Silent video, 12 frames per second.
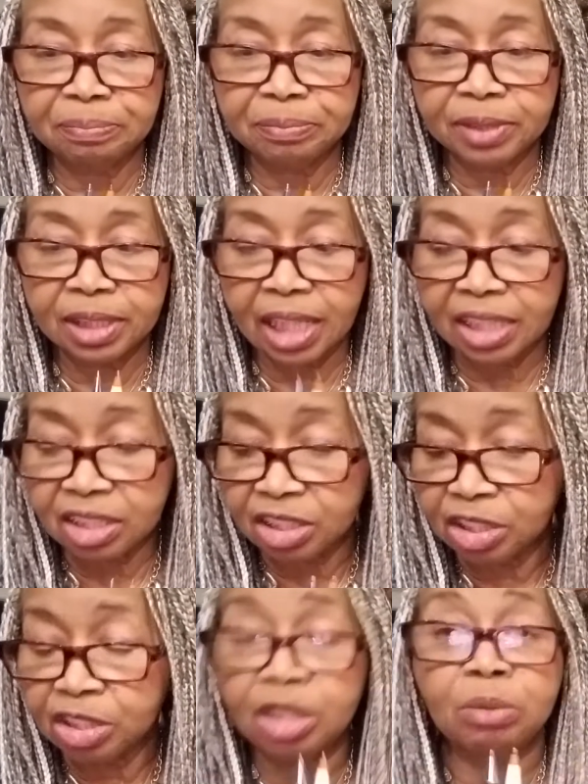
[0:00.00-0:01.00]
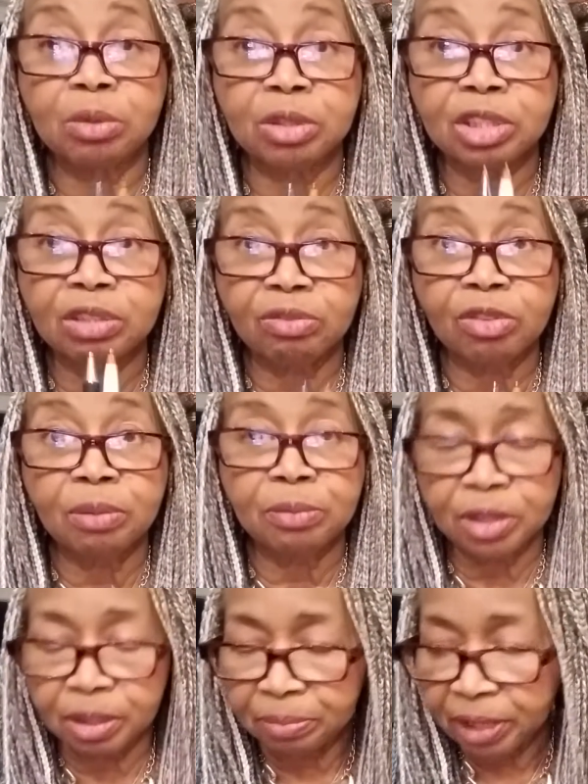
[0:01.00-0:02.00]
like to see your words form
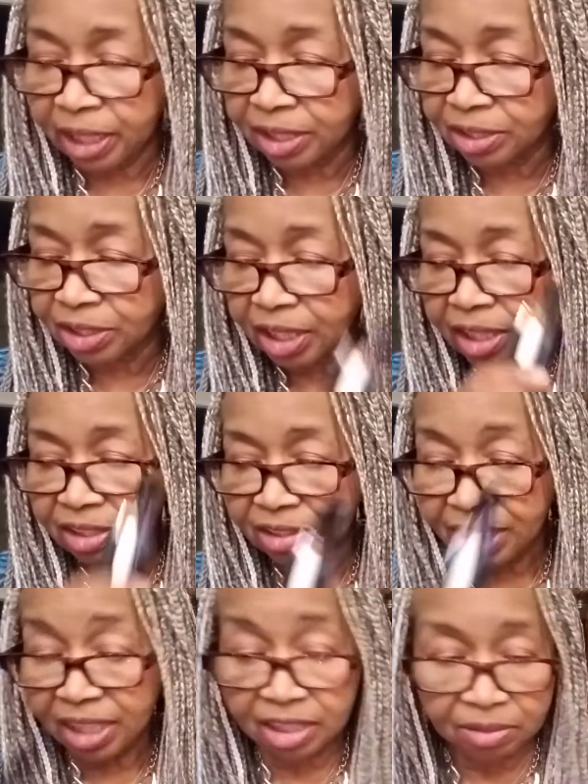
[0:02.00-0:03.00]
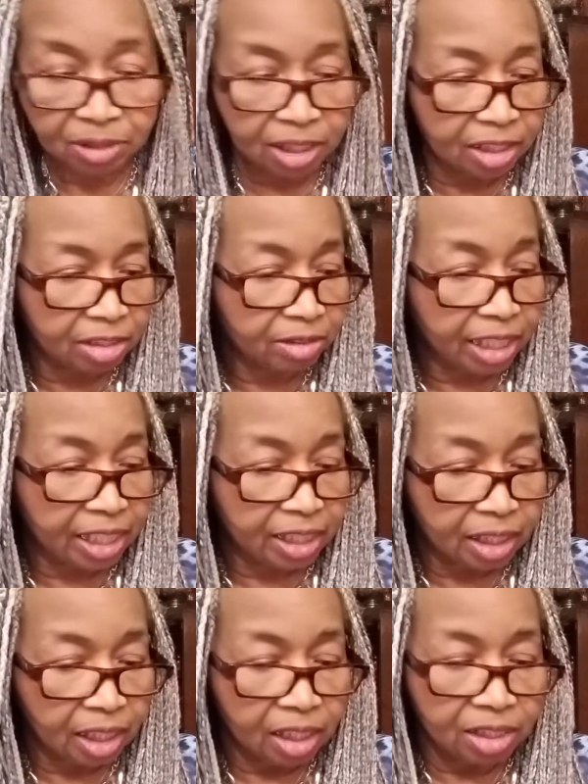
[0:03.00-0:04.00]
on the page. So that's really
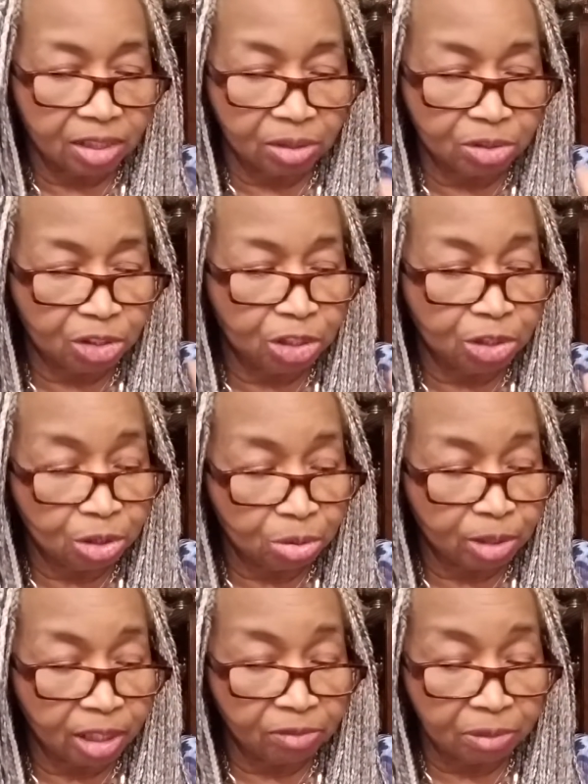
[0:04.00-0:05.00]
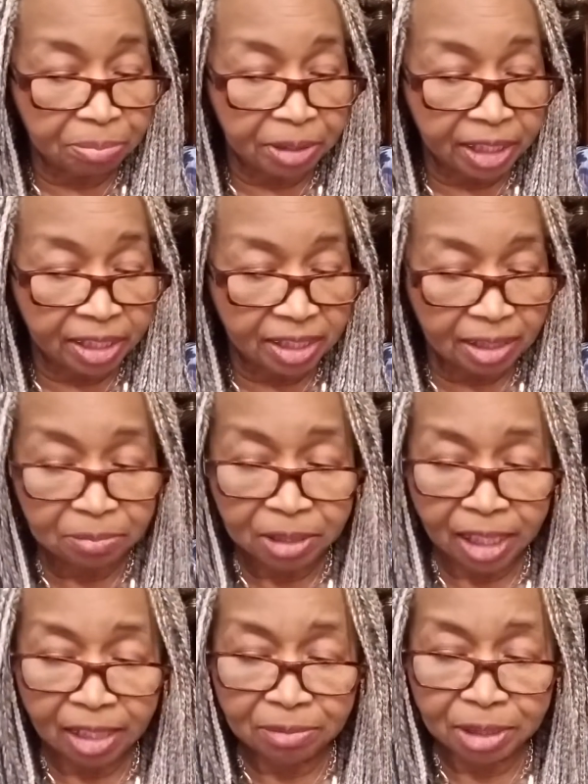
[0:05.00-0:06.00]
great. So choose whatever pen.
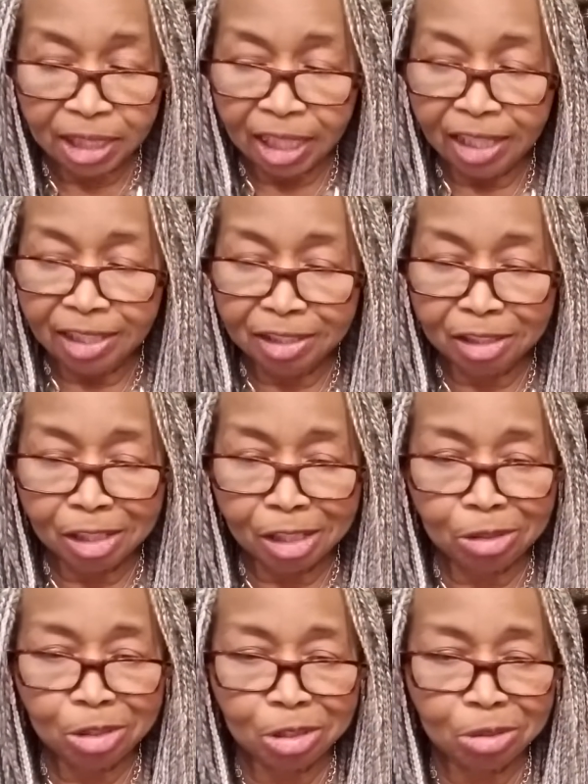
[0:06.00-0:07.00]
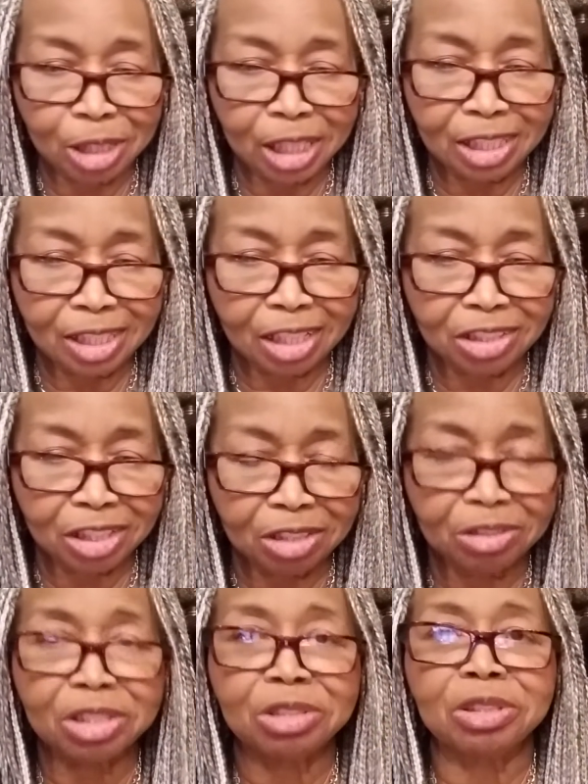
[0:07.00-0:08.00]
Sometimes you can go to a
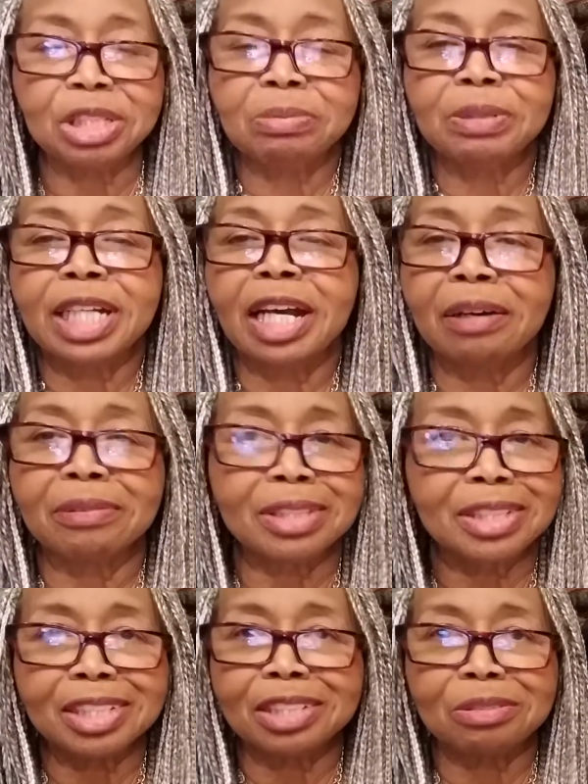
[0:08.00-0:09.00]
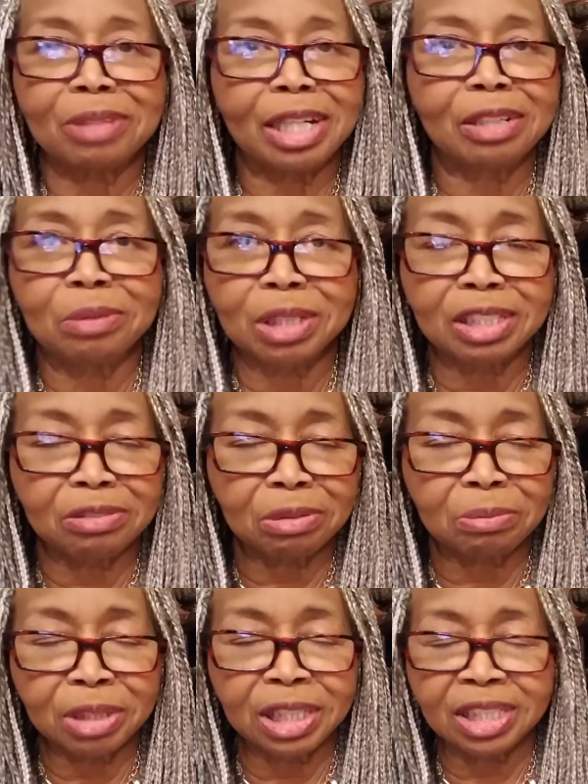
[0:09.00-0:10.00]
stationery store and spend hours just writing with
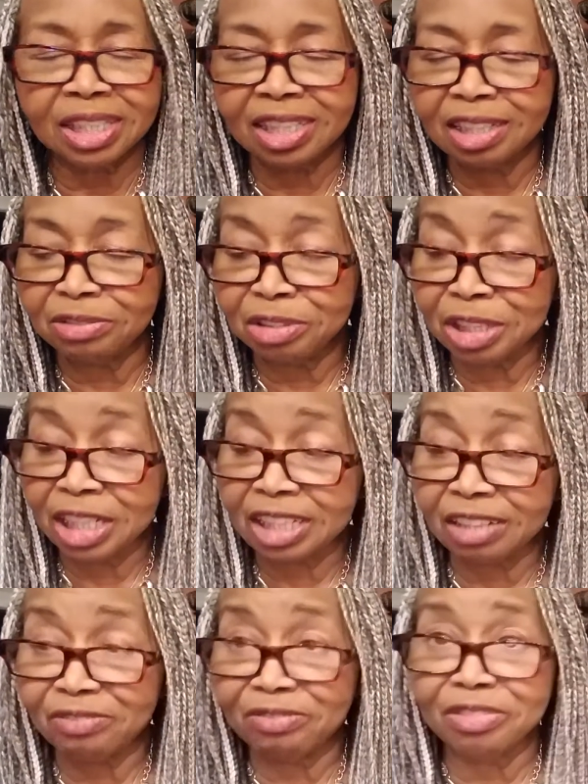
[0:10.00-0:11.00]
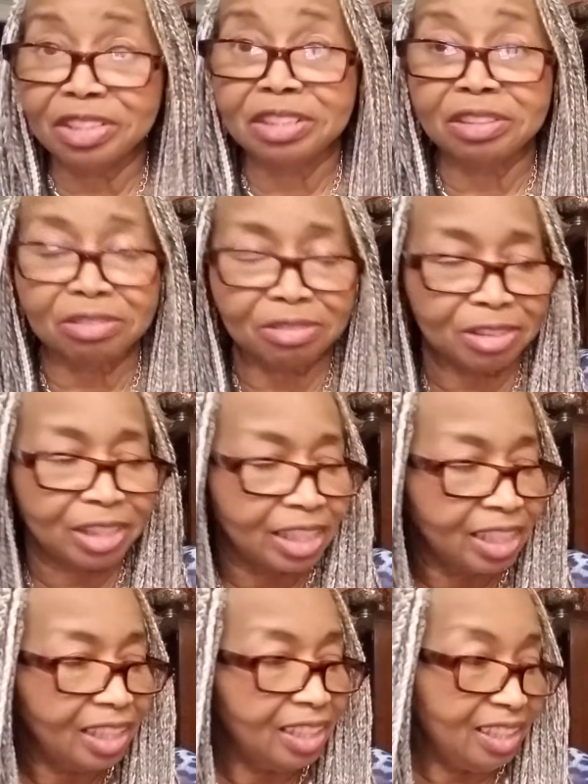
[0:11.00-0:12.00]
different pens to see if you can get the feel for it.
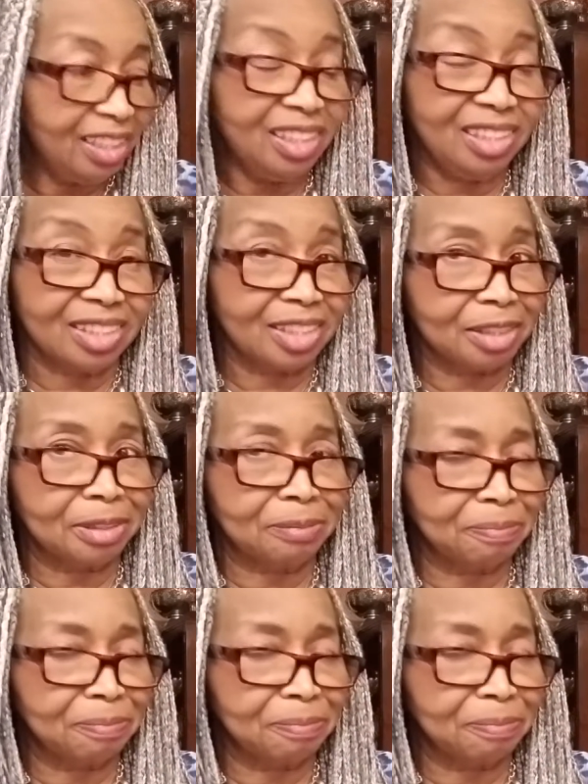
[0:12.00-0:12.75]
It's a